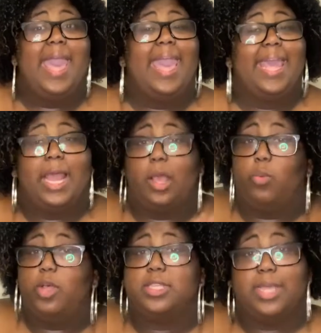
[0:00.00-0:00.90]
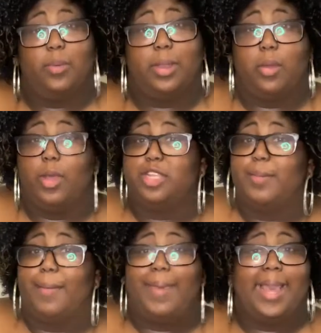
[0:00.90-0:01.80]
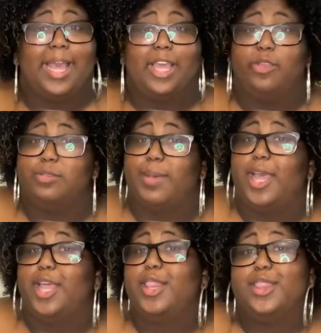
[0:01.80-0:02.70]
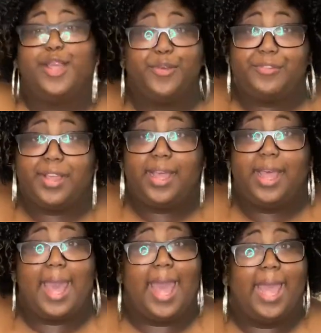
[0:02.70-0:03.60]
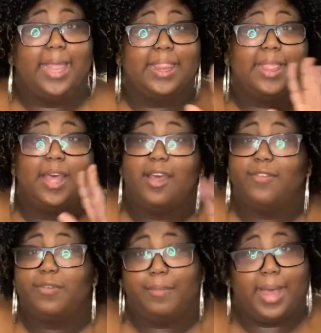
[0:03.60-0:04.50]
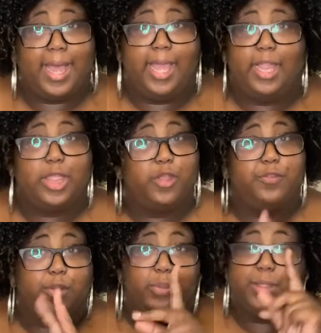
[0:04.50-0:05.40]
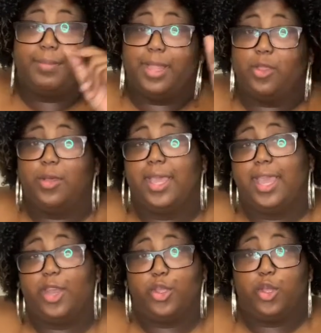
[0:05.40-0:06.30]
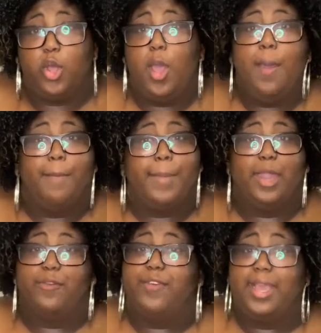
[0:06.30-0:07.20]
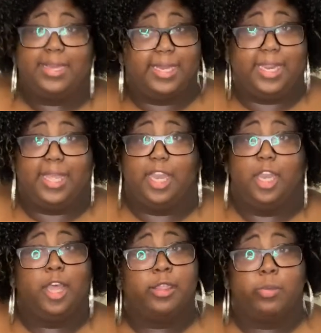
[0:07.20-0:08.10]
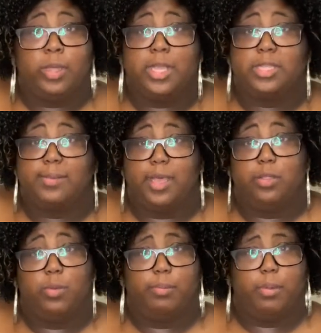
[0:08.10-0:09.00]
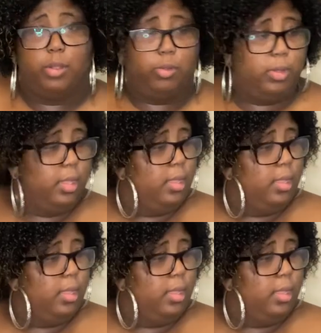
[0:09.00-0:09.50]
And I will say, when I wash my back, I use my loofah. I love my loofah with my little handle. Matter of fact, I need to get another one because my other one broke.